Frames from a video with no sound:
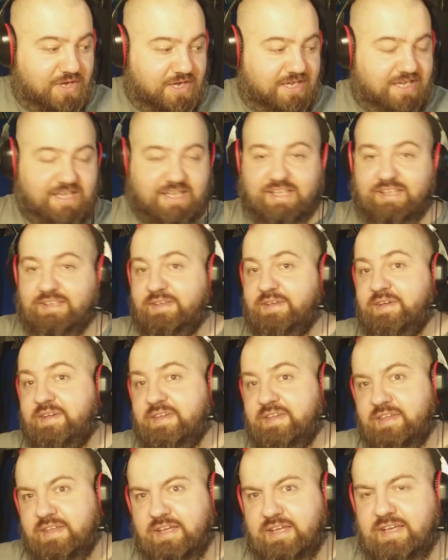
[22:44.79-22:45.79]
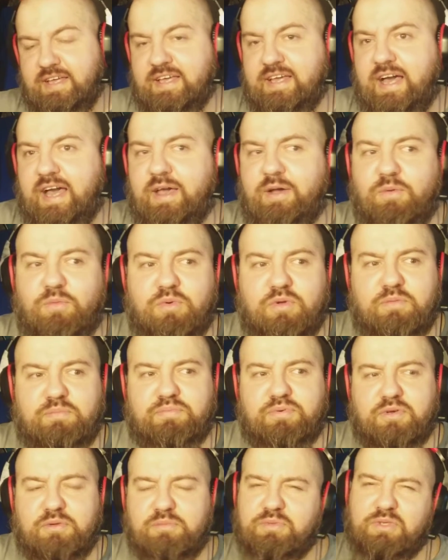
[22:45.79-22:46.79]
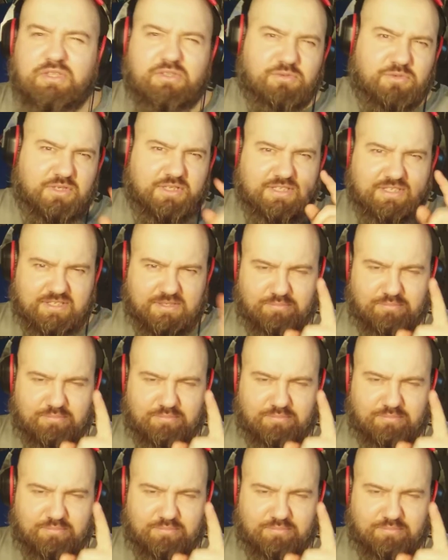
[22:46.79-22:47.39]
I will probably be doing